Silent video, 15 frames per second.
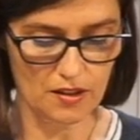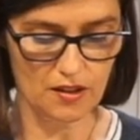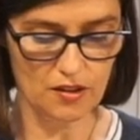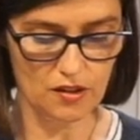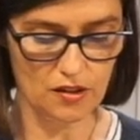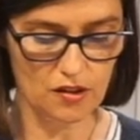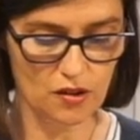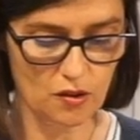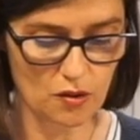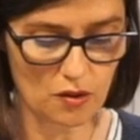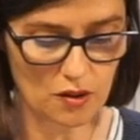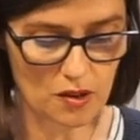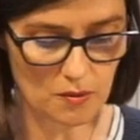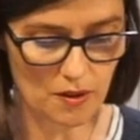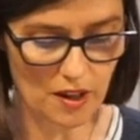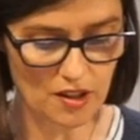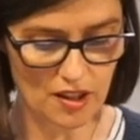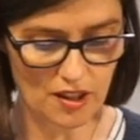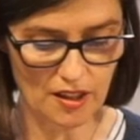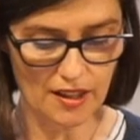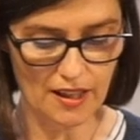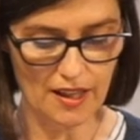sauce, we're actually
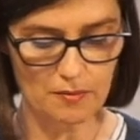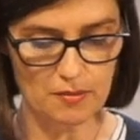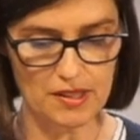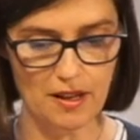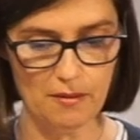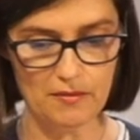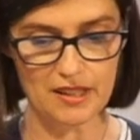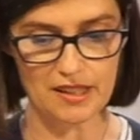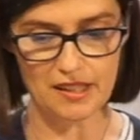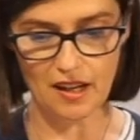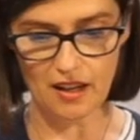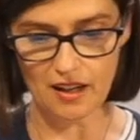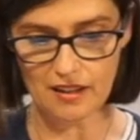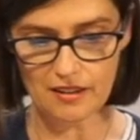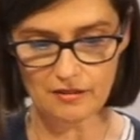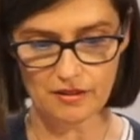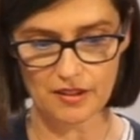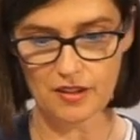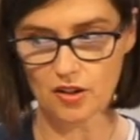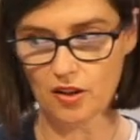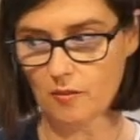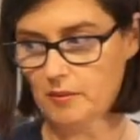going to keep some aside for the
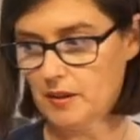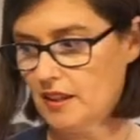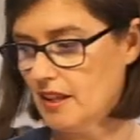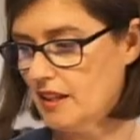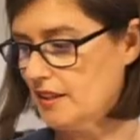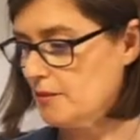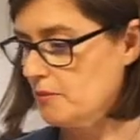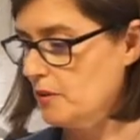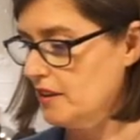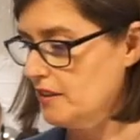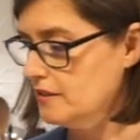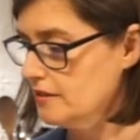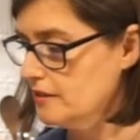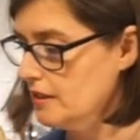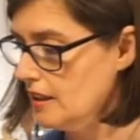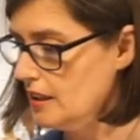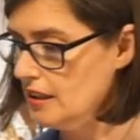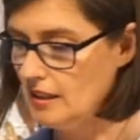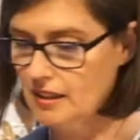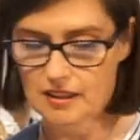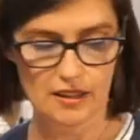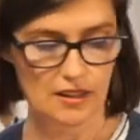topping as well.
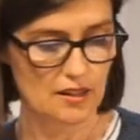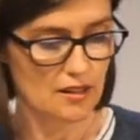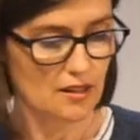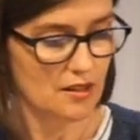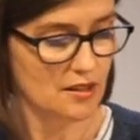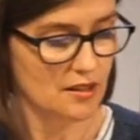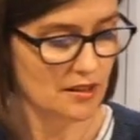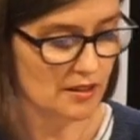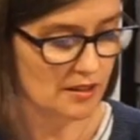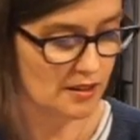So